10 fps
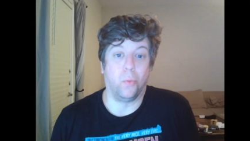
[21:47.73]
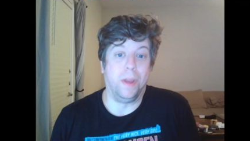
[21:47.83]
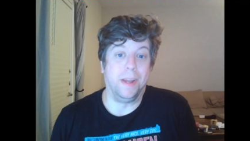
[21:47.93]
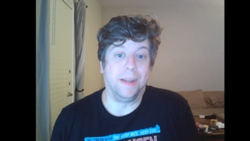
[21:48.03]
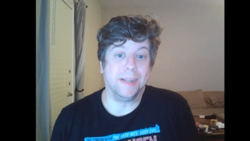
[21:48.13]

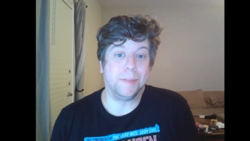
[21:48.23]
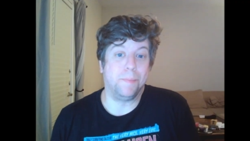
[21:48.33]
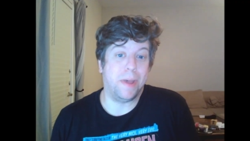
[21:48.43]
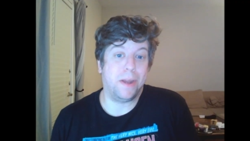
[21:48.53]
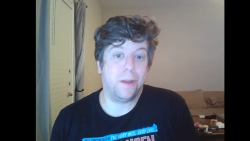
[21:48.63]
Queen gets
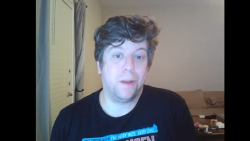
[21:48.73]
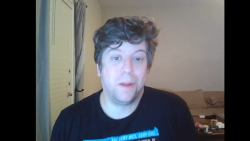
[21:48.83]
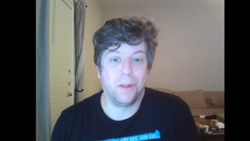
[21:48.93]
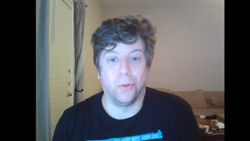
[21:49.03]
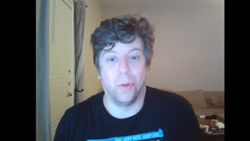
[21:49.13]

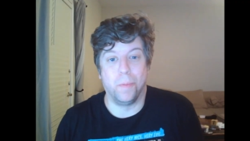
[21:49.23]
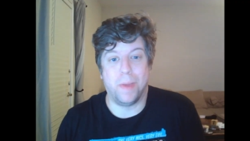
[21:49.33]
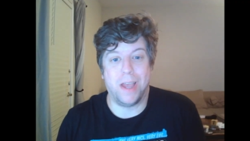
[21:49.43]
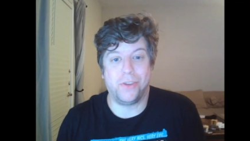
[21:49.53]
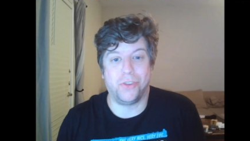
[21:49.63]
better. Lord
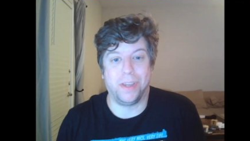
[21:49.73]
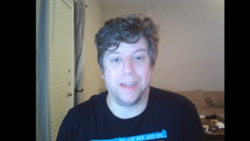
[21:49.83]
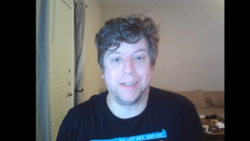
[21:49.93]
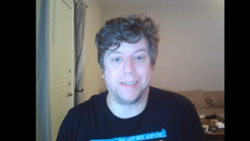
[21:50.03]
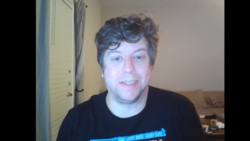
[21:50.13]
Badgley
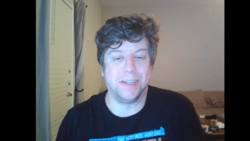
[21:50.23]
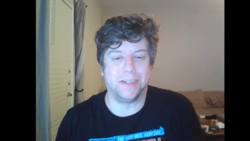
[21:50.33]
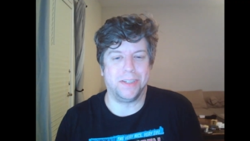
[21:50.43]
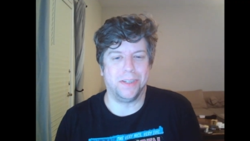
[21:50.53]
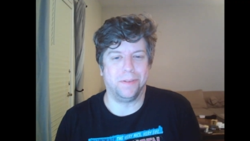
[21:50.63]
gets
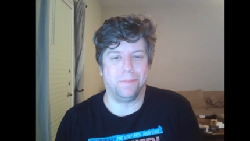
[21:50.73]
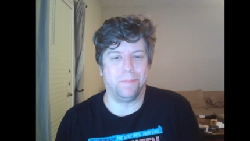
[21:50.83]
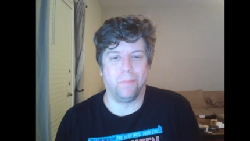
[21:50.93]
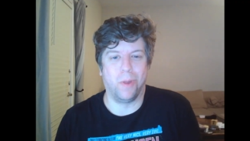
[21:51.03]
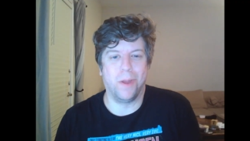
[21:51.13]
sent to
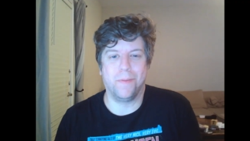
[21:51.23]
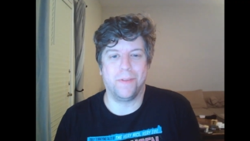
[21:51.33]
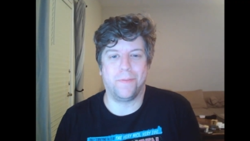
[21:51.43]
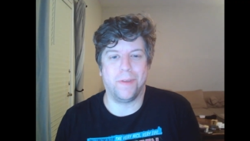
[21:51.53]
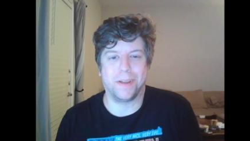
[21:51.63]
wherever
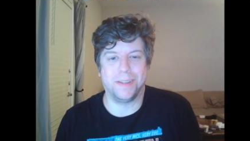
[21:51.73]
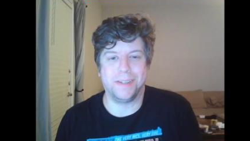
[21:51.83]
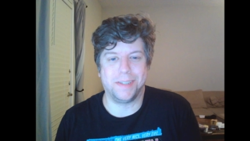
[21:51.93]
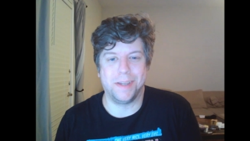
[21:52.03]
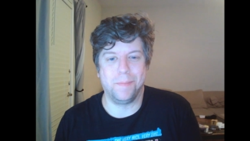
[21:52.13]
the fuck they
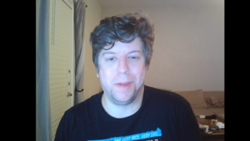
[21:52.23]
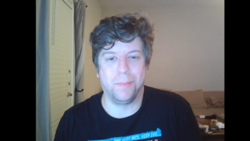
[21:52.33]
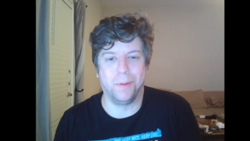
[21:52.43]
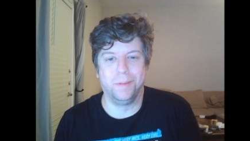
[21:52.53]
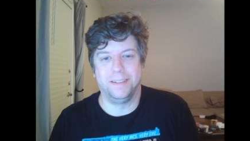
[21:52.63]
send
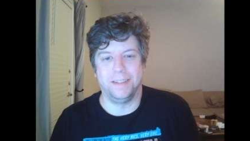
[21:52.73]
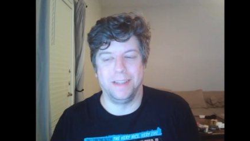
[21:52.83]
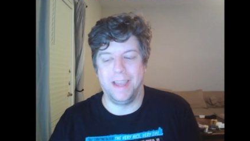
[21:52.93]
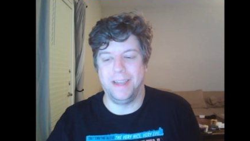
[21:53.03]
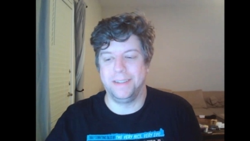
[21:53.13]
people.
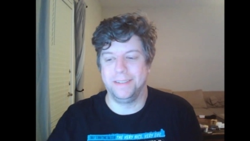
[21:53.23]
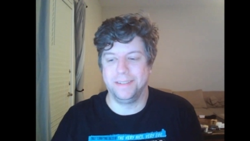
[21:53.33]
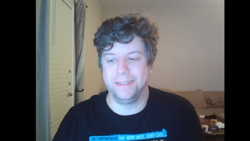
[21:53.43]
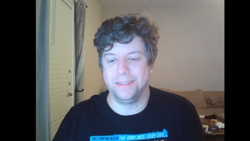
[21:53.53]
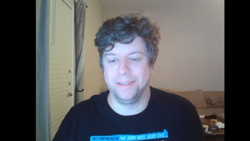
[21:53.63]
Yeah.
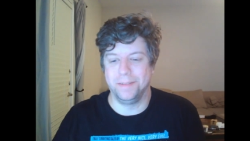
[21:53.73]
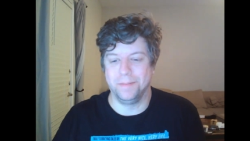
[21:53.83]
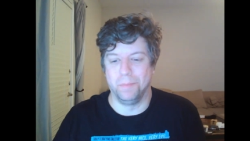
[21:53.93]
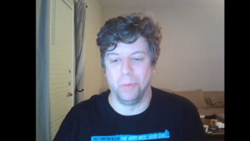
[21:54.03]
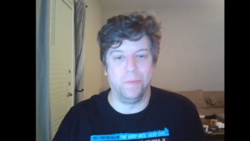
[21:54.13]

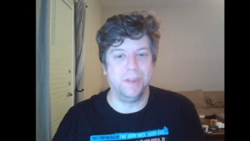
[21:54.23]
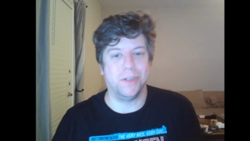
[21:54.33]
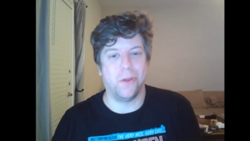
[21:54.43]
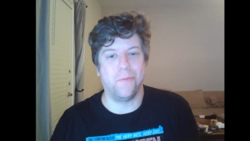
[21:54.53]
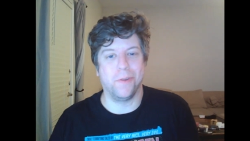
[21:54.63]

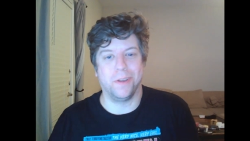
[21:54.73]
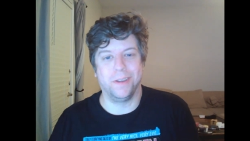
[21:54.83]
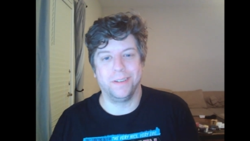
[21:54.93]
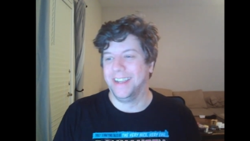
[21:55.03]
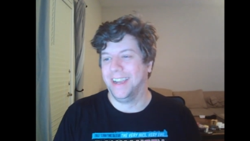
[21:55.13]
Movie's over.
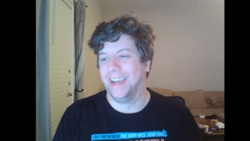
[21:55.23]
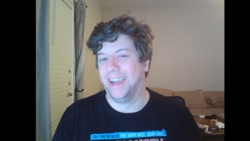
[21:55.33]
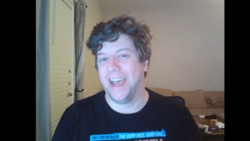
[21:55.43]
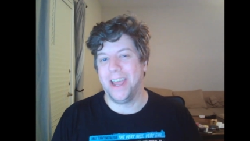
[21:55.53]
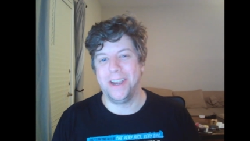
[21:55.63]

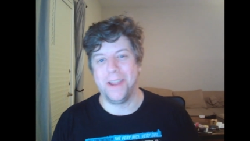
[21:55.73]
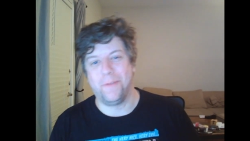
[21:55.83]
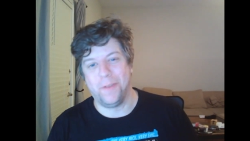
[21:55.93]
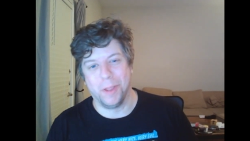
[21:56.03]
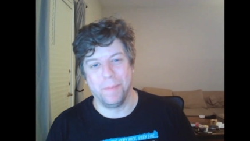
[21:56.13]
How did I
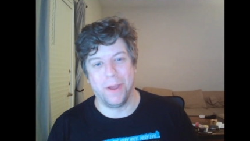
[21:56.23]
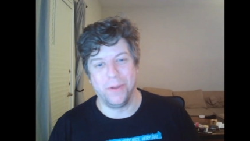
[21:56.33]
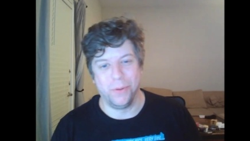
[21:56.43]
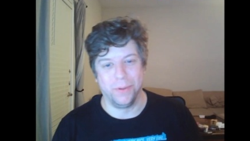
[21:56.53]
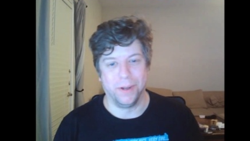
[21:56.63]
feel
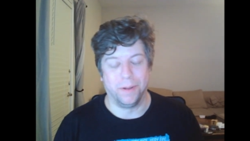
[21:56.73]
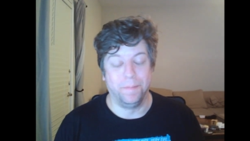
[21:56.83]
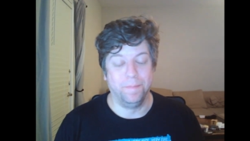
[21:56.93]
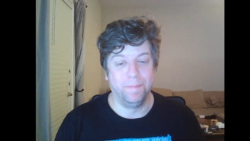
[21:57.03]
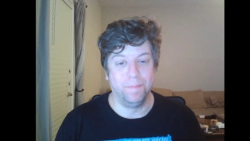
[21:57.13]
about Dolittle?
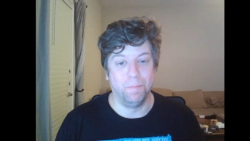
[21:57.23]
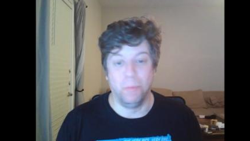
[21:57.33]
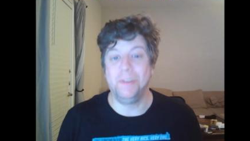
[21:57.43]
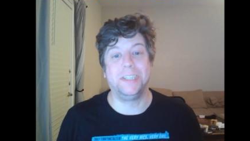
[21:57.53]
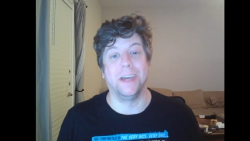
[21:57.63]

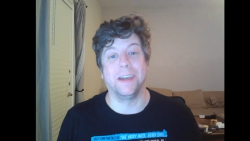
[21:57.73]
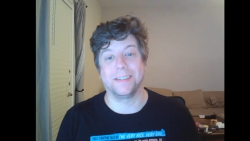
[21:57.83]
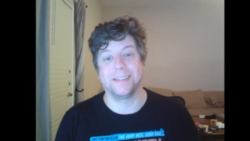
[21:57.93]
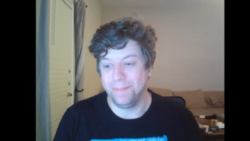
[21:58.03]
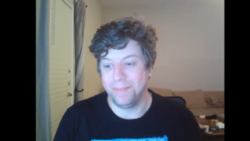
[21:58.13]
Movie
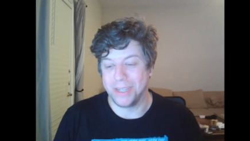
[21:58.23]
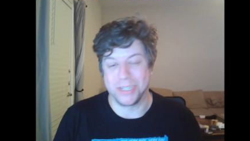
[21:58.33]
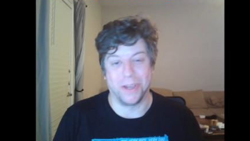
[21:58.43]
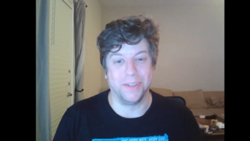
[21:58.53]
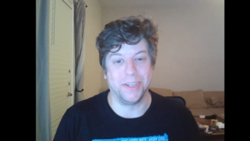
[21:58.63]
sucks. I
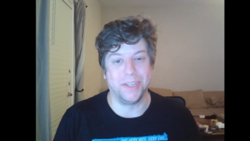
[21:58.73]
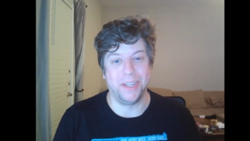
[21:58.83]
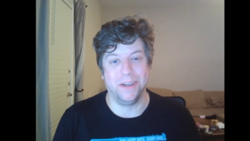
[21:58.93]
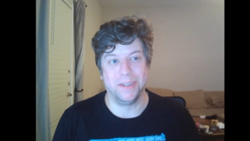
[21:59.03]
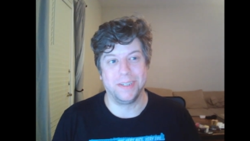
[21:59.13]
saw this in
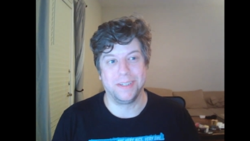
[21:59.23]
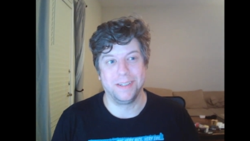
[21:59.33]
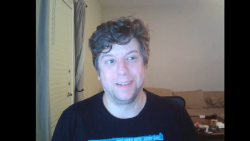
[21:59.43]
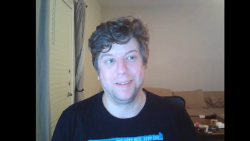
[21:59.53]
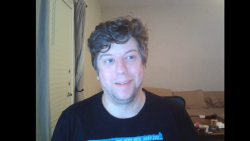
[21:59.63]
theaters.
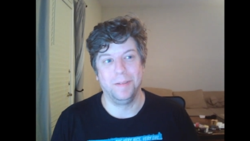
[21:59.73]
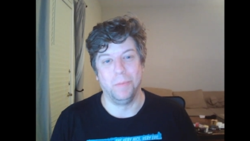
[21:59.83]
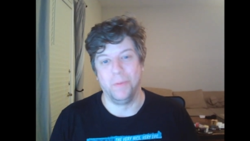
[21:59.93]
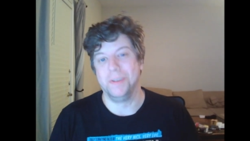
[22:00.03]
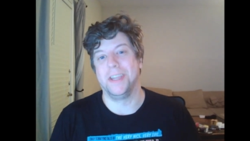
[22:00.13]

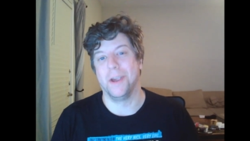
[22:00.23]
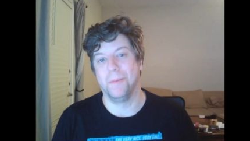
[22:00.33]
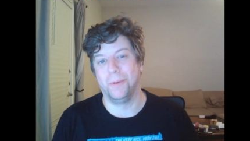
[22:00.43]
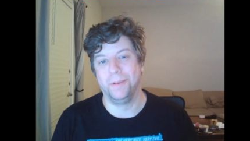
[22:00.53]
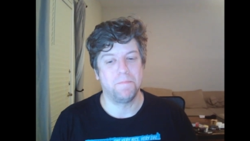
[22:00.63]
Movie's
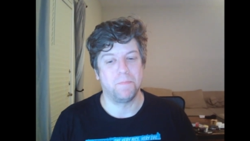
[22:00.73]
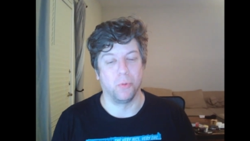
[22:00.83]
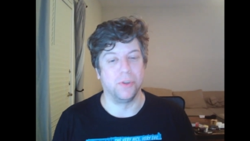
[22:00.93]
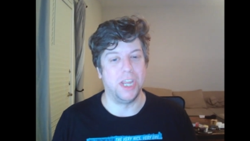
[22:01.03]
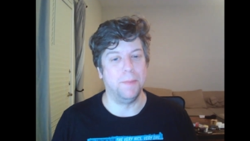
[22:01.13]
terrible.
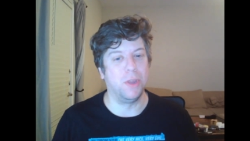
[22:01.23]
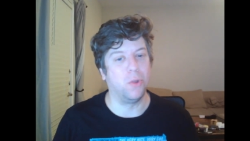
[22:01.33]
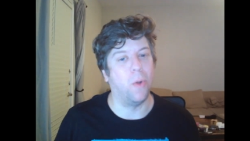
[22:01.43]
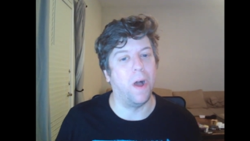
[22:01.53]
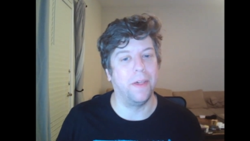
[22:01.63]
Redeeming
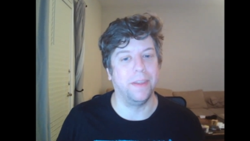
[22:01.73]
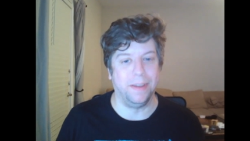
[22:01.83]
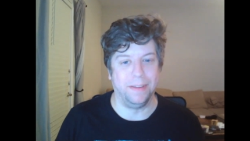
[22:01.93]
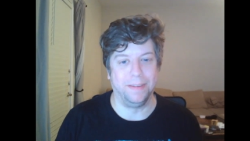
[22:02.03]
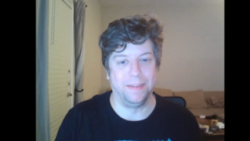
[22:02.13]

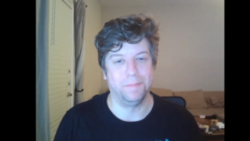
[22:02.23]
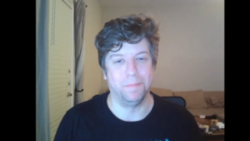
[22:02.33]
qualities.